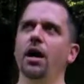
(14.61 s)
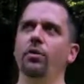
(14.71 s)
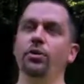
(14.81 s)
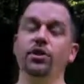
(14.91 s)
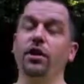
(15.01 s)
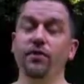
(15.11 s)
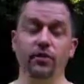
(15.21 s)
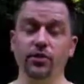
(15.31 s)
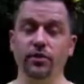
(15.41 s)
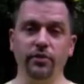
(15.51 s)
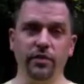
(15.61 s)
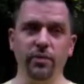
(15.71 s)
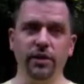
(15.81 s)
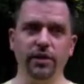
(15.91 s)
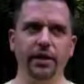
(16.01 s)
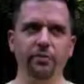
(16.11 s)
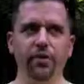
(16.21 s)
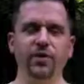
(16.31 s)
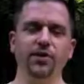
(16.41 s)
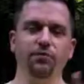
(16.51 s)
which I've never served in the military,
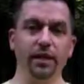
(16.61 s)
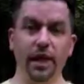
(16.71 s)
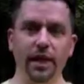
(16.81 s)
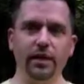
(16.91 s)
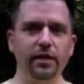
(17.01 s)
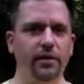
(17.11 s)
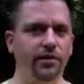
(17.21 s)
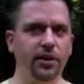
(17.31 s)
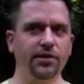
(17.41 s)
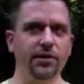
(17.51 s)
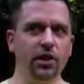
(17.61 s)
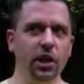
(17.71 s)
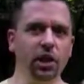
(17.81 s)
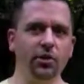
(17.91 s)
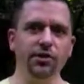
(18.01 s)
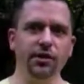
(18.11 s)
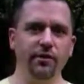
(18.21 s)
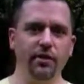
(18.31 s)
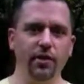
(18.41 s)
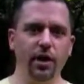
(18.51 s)
but this is related. And that's as close as
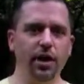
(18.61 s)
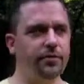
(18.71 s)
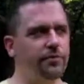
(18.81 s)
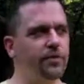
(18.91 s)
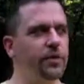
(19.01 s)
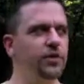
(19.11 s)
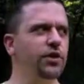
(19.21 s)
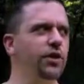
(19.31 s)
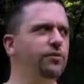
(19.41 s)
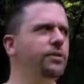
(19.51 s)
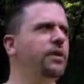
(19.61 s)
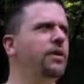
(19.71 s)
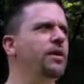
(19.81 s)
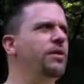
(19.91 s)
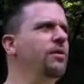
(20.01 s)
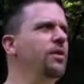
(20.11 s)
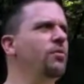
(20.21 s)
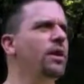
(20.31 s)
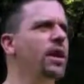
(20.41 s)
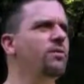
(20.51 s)
I've ever gotten. So
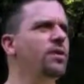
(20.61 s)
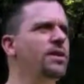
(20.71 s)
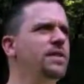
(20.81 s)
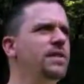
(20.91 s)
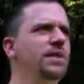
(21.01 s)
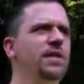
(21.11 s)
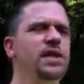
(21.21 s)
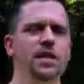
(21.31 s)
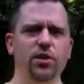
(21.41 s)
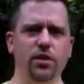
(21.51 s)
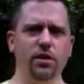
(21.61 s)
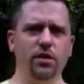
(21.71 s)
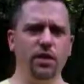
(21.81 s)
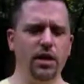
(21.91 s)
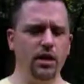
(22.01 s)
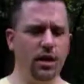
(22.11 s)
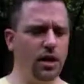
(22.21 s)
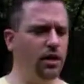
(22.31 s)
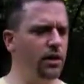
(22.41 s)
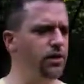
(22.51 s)
when I was a senior in
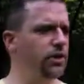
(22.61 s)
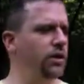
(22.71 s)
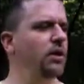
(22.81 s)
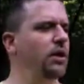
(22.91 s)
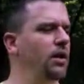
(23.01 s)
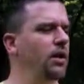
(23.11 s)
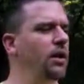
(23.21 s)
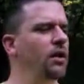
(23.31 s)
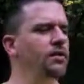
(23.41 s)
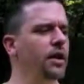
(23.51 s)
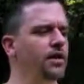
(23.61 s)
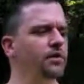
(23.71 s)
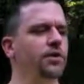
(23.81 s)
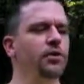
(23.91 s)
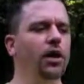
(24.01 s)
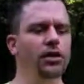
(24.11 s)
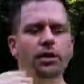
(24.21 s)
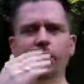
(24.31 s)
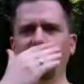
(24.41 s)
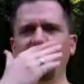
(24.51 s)
college, not so long
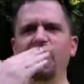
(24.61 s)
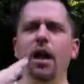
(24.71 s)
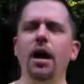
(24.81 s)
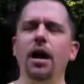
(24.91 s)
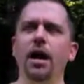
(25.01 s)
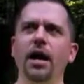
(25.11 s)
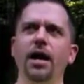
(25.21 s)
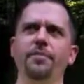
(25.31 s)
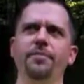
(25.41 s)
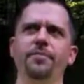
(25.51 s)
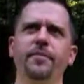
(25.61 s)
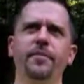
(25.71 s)
ago, I'm